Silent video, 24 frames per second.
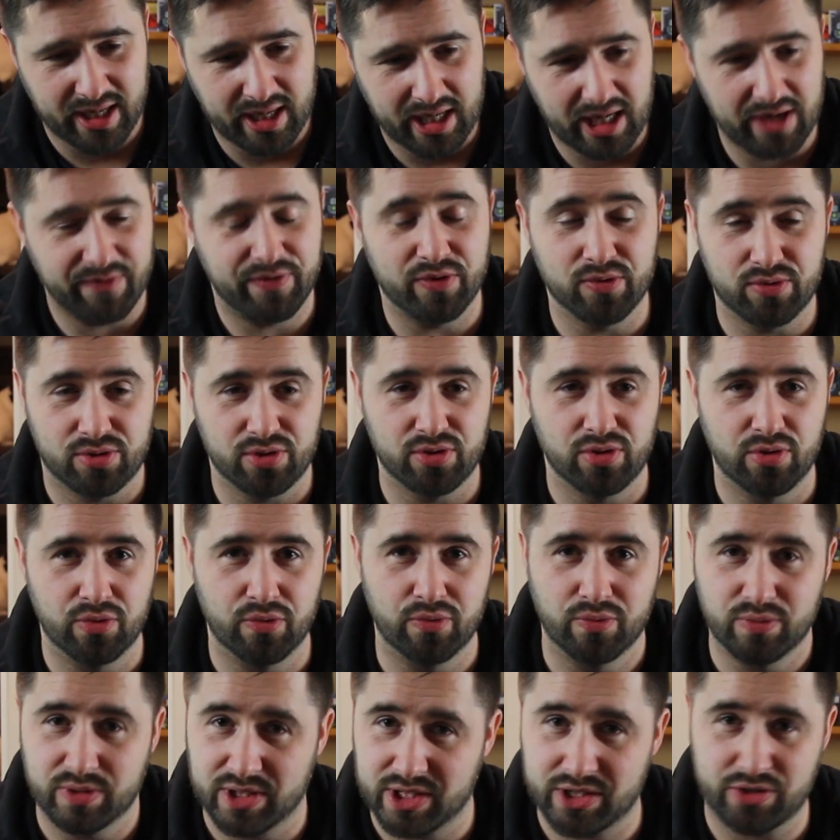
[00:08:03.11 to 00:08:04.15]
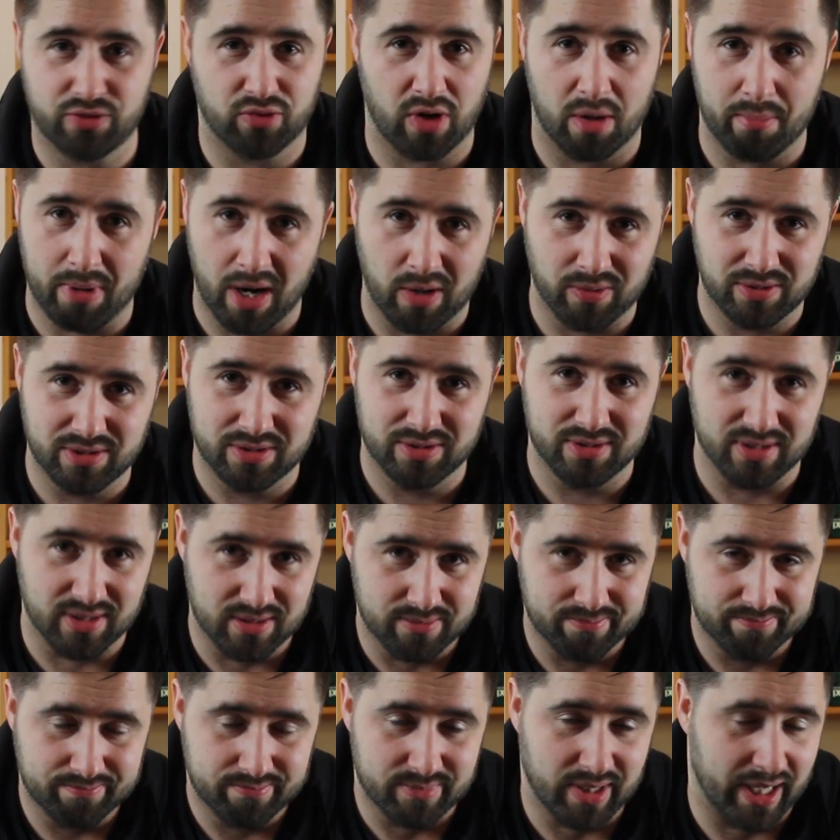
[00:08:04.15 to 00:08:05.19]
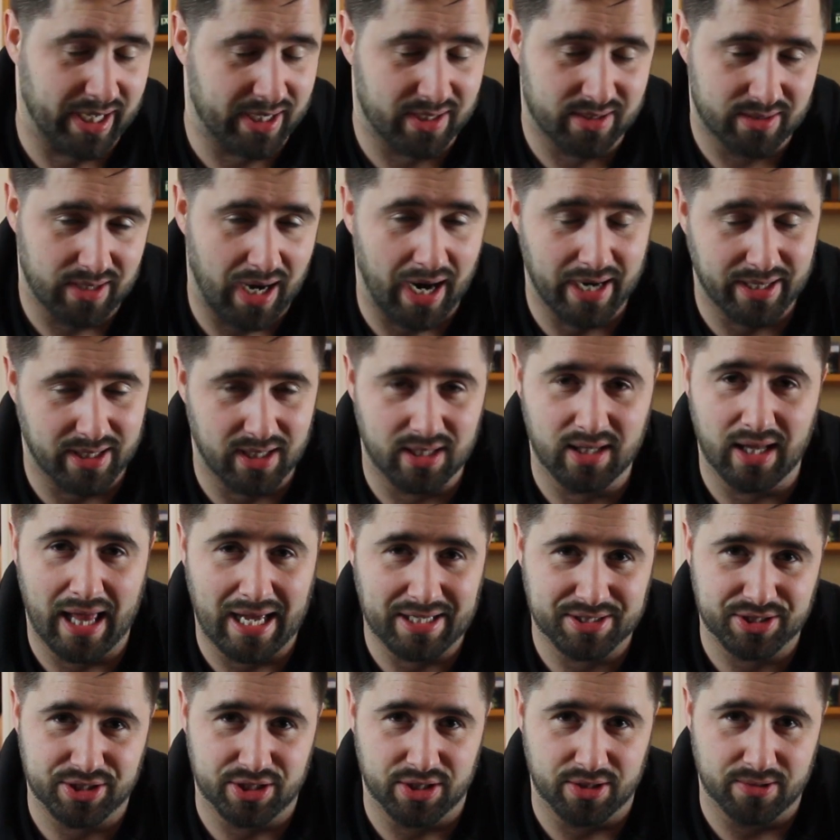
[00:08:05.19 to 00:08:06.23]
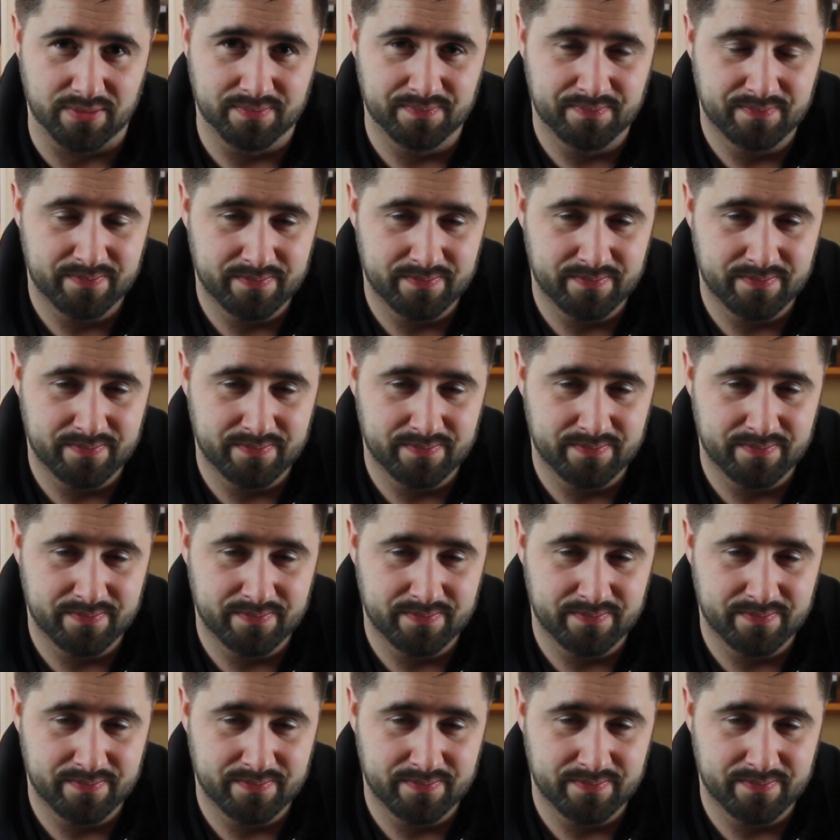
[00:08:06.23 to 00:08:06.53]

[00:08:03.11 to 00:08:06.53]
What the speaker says: if you do scrub out, like I did last year.